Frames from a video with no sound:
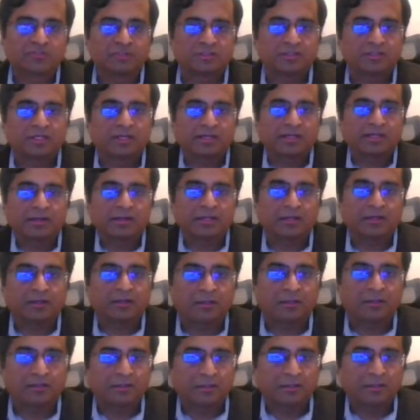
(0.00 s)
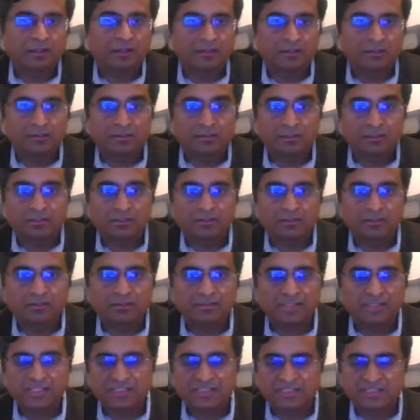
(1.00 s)
that are
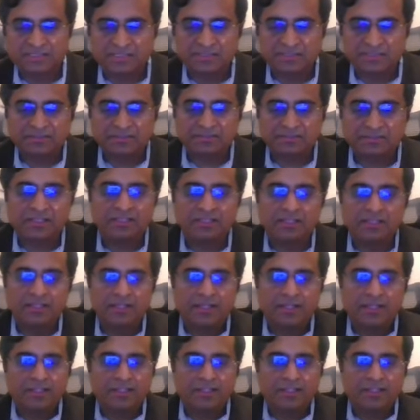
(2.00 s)
necessary